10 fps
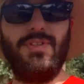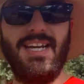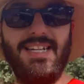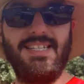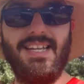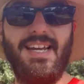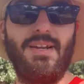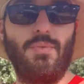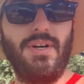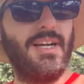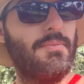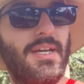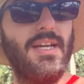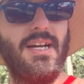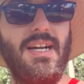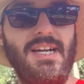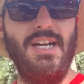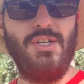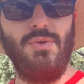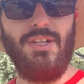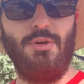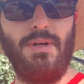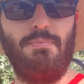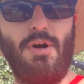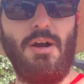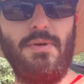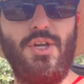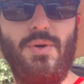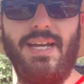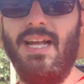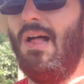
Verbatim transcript: day today, and we're going to be uh, doing a little bit of barbecuing.